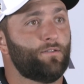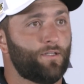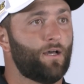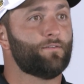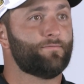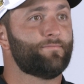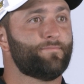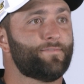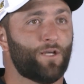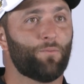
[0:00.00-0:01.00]
Yeah.
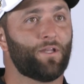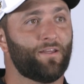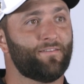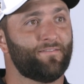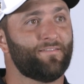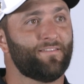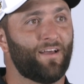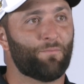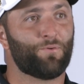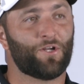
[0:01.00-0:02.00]
Somebody.
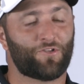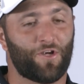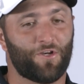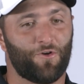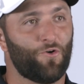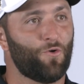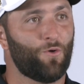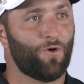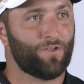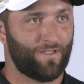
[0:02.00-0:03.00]
I'm pretty sure I know who
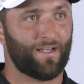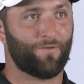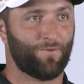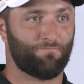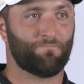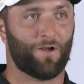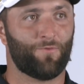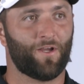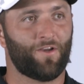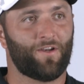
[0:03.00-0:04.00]
it was. Like, I, re- I
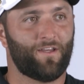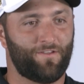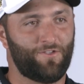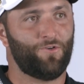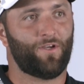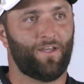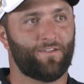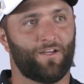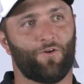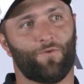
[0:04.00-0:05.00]
recognized the two
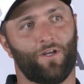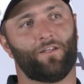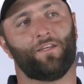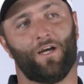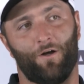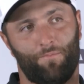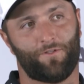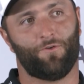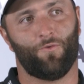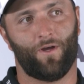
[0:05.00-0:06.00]
kids that were running the
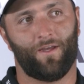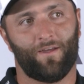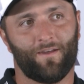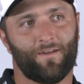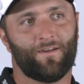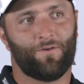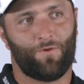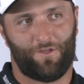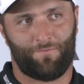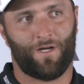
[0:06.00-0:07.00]
opposite way
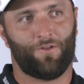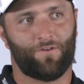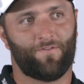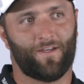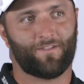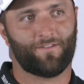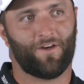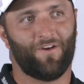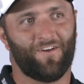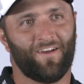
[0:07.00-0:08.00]
with a smile on their face.
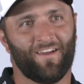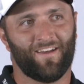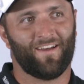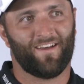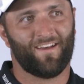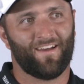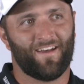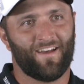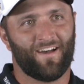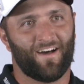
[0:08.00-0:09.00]
So
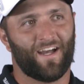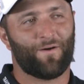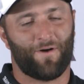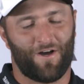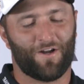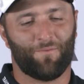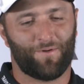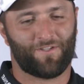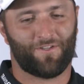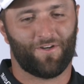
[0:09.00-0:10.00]
I am
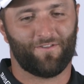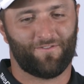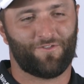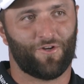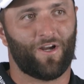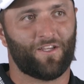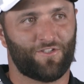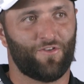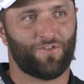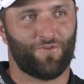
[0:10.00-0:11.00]
100% sure I
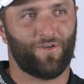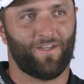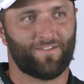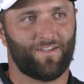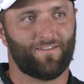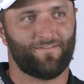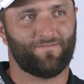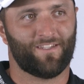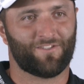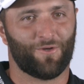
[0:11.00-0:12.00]
saw the two kids that,
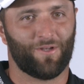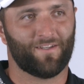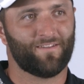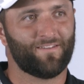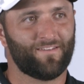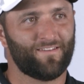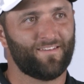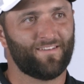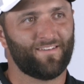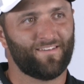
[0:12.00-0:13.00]
that stole it. I'm just
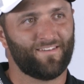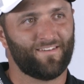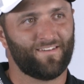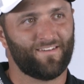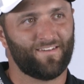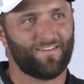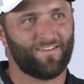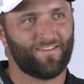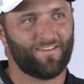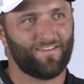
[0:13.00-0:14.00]
curious, what when you when you
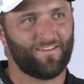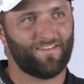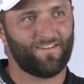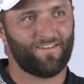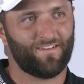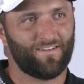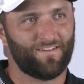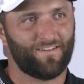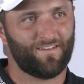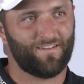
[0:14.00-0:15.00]
got the, the drop from
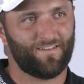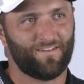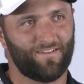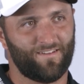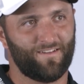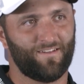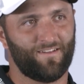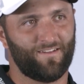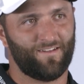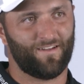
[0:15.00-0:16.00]
the TIO and
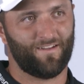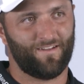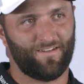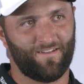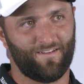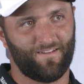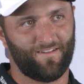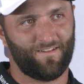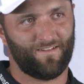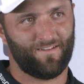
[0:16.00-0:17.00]
everything, what, what kind of
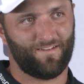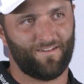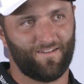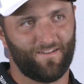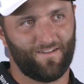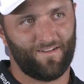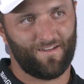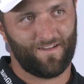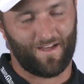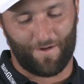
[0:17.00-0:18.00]
looked at the green did you
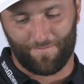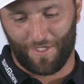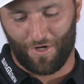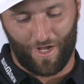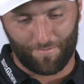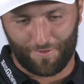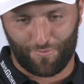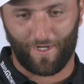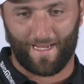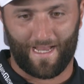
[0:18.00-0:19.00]
have? What did um, you have? You know, I'm there?
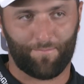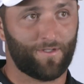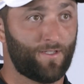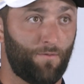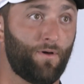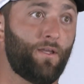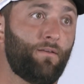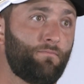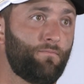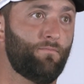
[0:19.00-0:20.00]
just really happy
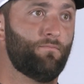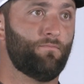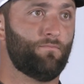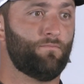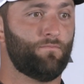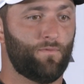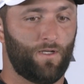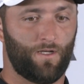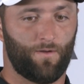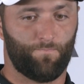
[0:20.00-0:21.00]
somebody.
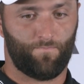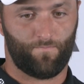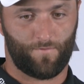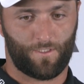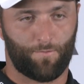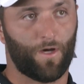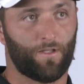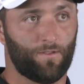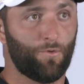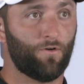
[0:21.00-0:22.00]
Um,
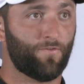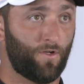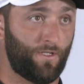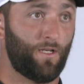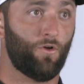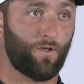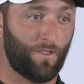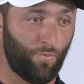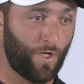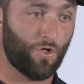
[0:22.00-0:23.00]
spotted the ball first. Like look,
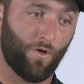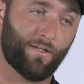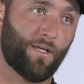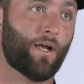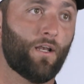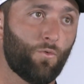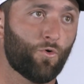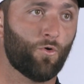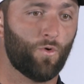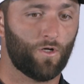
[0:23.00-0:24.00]
mm. we knew exactly
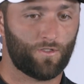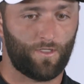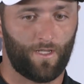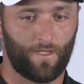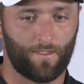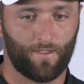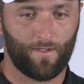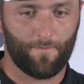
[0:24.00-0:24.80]
where it yeah. was, and